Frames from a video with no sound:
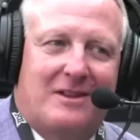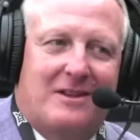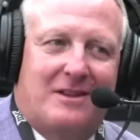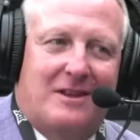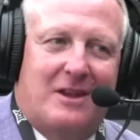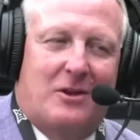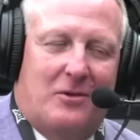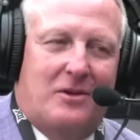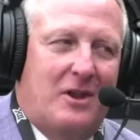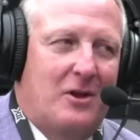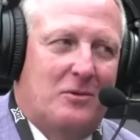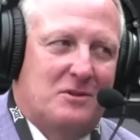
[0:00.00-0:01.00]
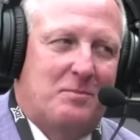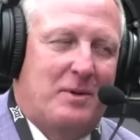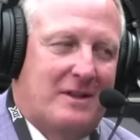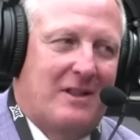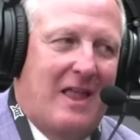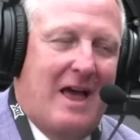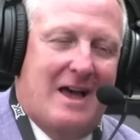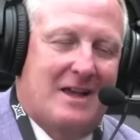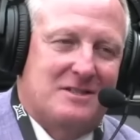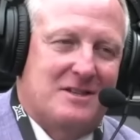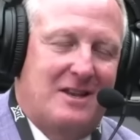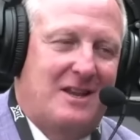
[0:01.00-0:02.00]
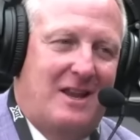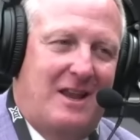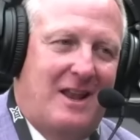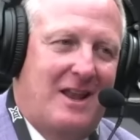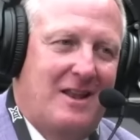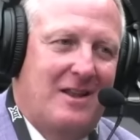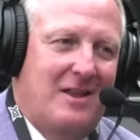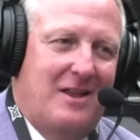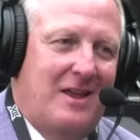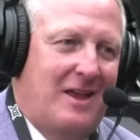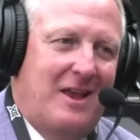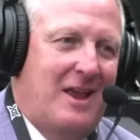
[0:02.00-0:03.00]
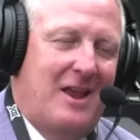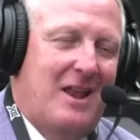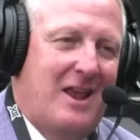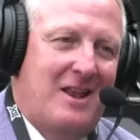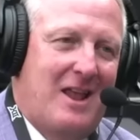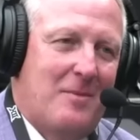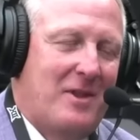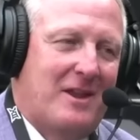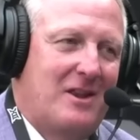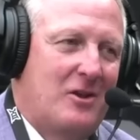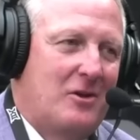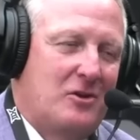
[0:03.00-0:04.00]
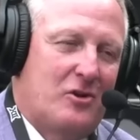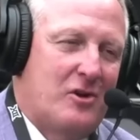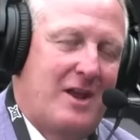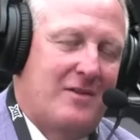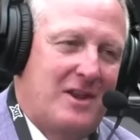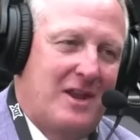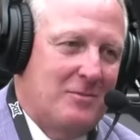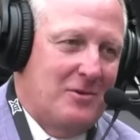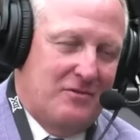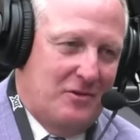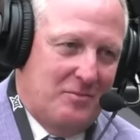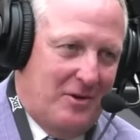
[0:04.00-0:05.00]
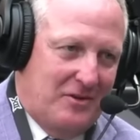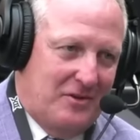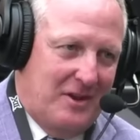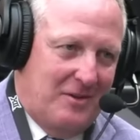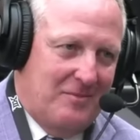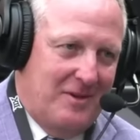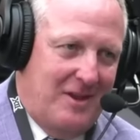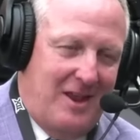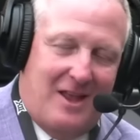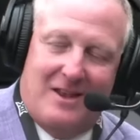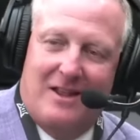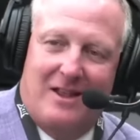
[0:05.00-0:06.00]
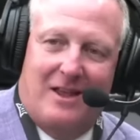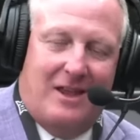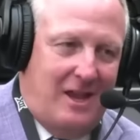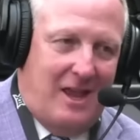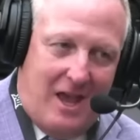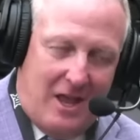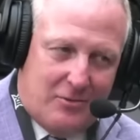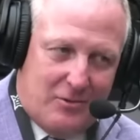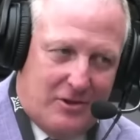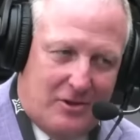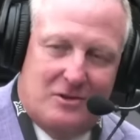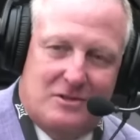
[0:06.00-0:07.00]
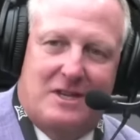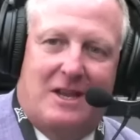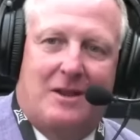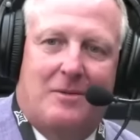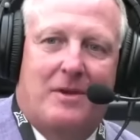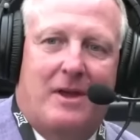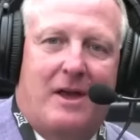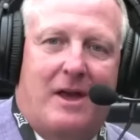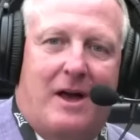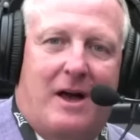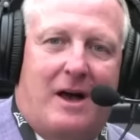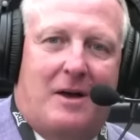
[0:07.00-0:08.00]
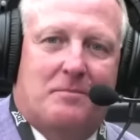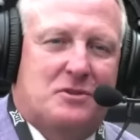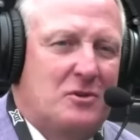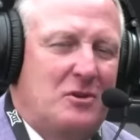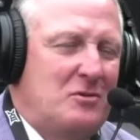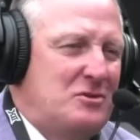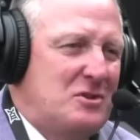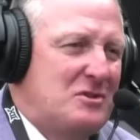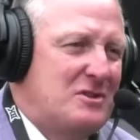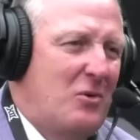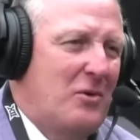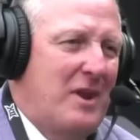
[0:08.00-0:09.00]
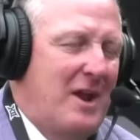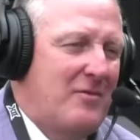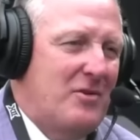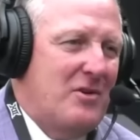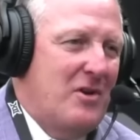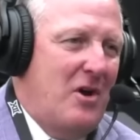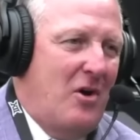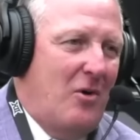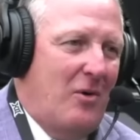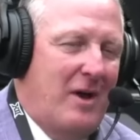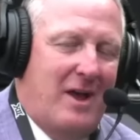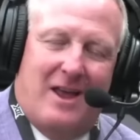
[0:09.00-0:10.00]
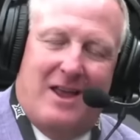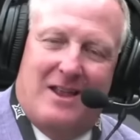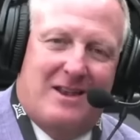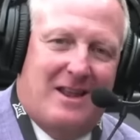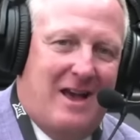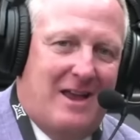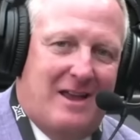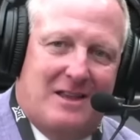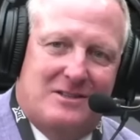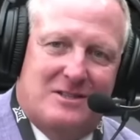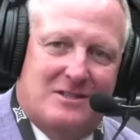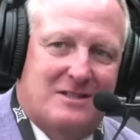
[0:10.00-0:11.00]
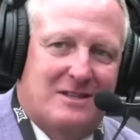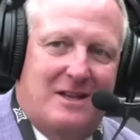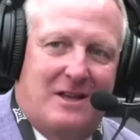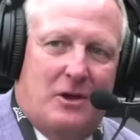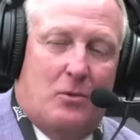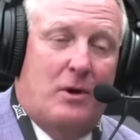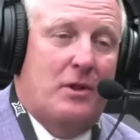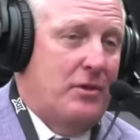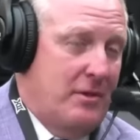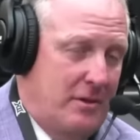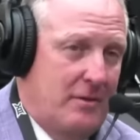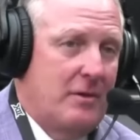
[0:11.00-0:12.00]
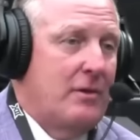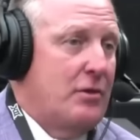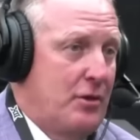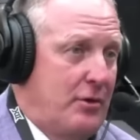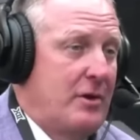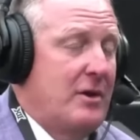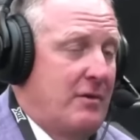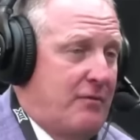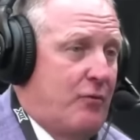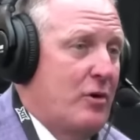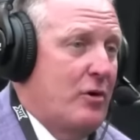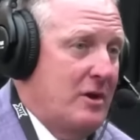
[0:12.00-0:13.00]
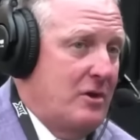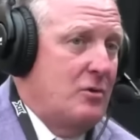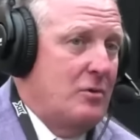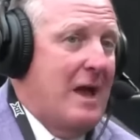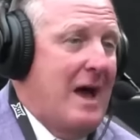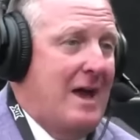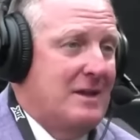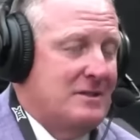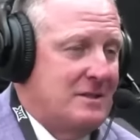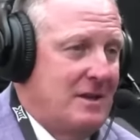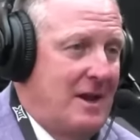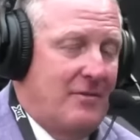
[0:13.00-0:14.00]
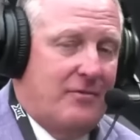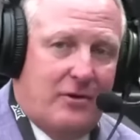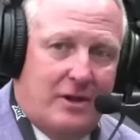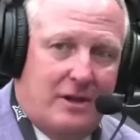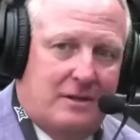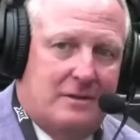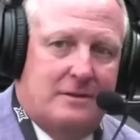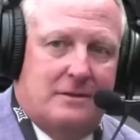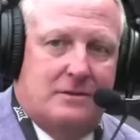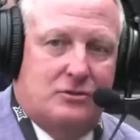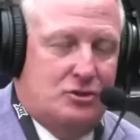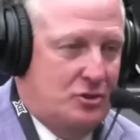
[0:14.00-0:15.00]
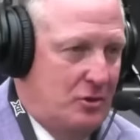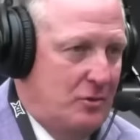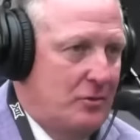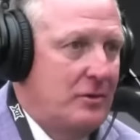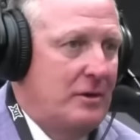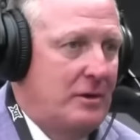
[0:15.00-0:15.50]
Neil was picked last, and I'm like, Neil, you're gonna have a damn good football team, and he had a really good team. So you just don't ever know. And I just, with 30 to 40 new guys every June,